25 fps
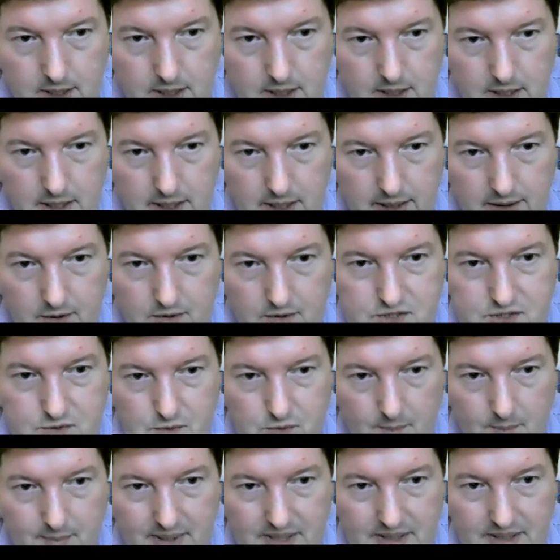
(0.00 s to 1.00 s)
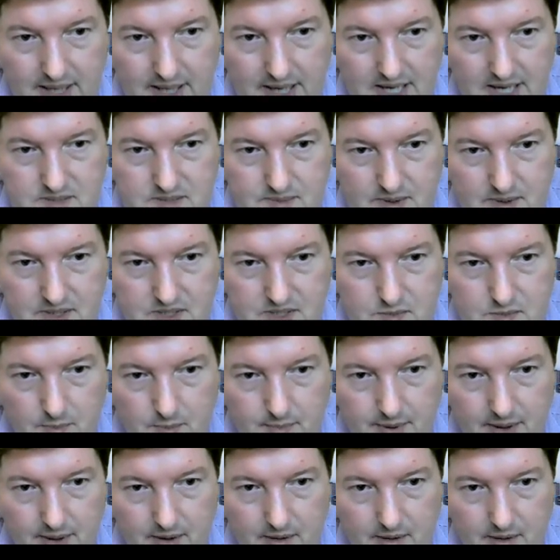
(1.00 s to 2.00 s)
not swapping days, but
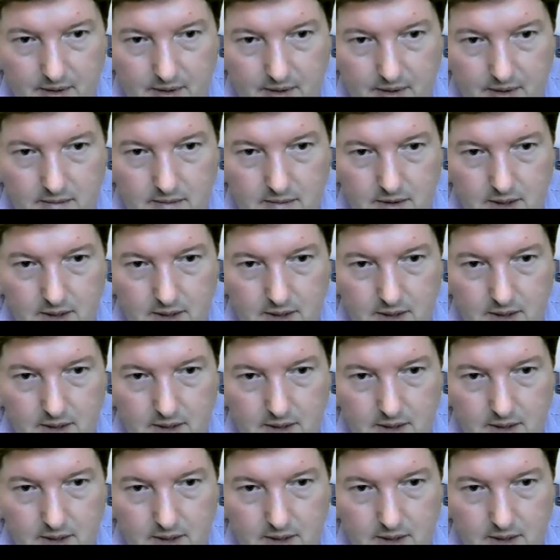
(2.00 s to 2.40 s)
swapping.